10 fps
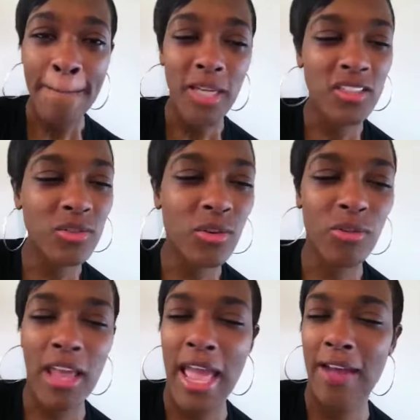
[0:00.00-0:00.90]
But you're
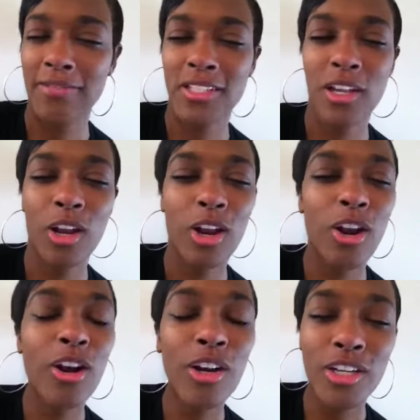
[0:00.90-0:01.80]
gonna have to
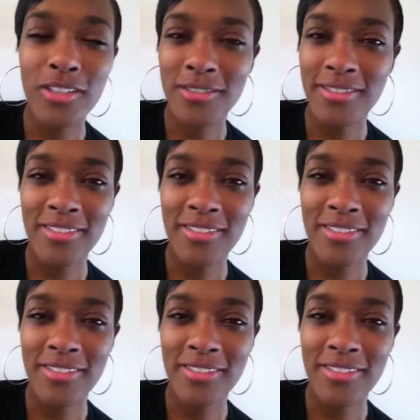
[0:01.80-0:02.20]
learn